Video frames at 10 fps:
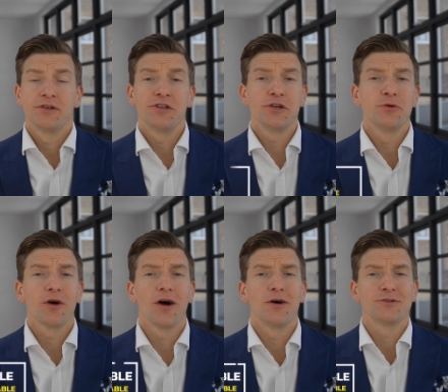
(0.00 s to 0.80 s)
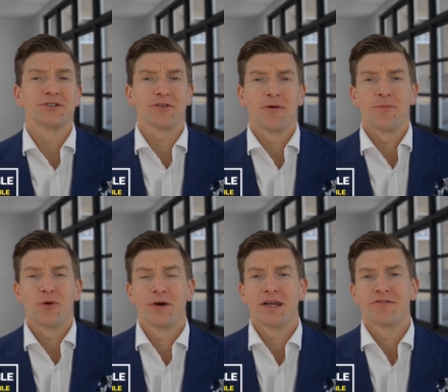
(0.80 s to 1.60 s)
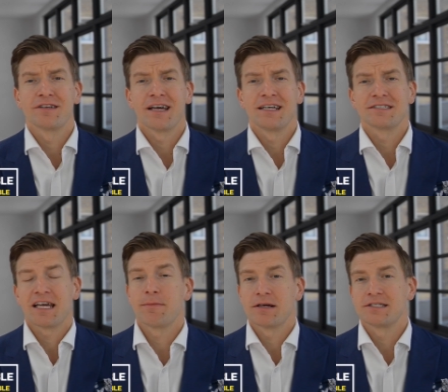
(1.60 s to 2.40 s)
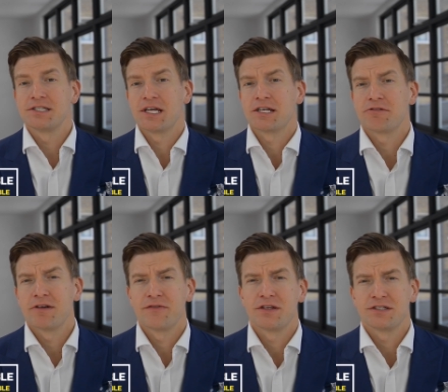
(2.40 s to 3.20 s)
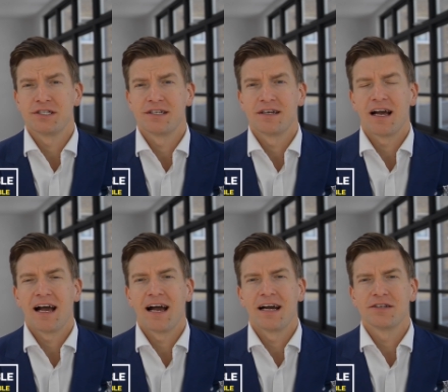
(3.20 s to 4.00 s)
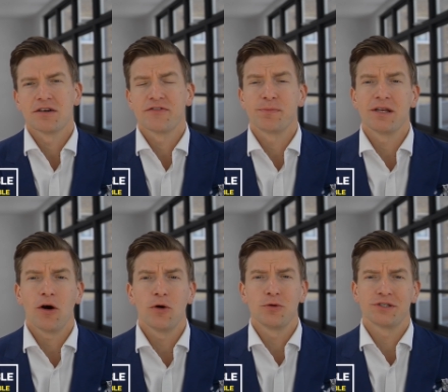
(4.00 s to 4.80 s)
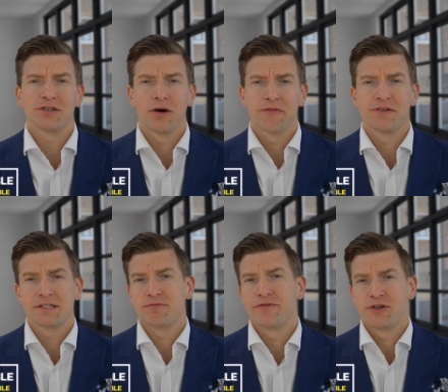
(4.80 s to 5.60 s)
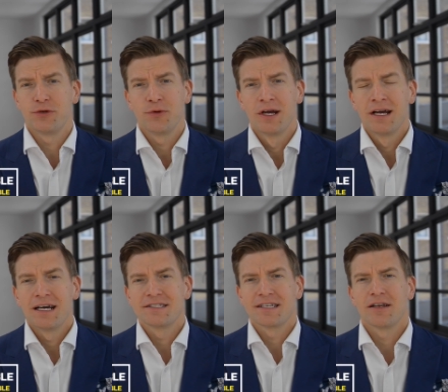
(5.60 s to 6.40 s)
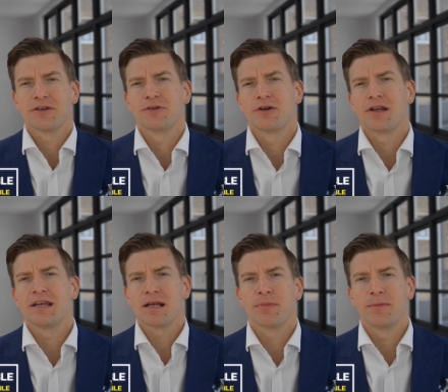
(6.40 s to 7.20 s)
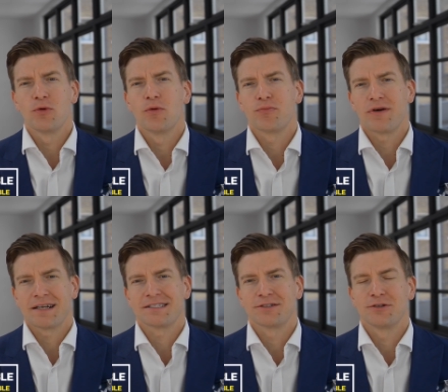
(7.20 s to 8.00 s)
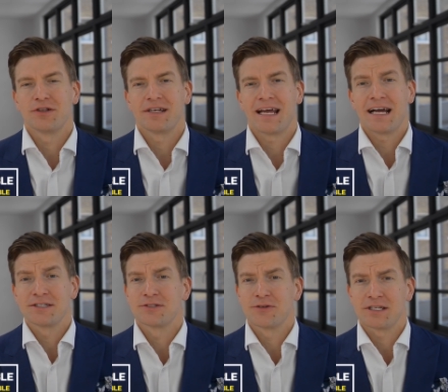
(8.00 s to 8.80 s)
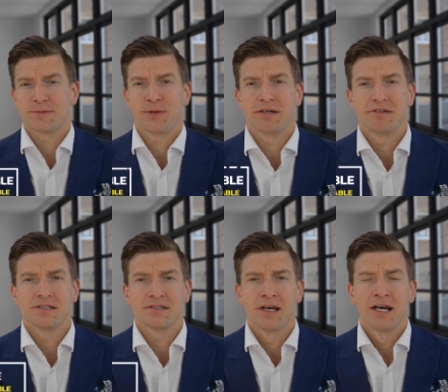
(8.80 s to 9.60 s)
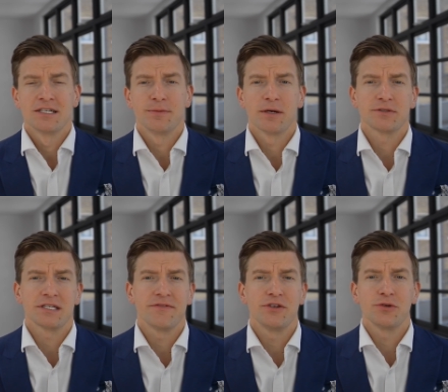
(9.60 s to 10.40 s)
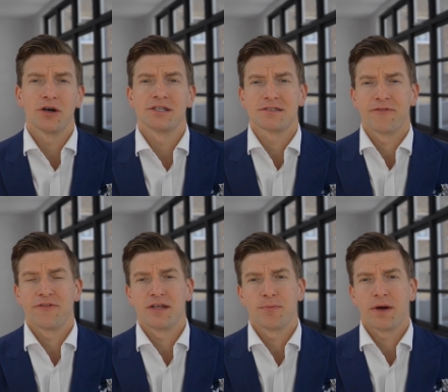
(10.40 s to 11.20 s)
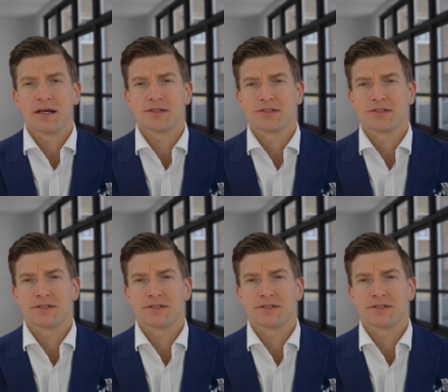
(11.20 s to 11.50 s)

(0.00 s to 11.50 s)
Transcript: The new Oticon More hearing aids came out in January of this year, and I've been holding off this review until I got a little bit more practical and hands-on experience to be able to give you guys some feedback.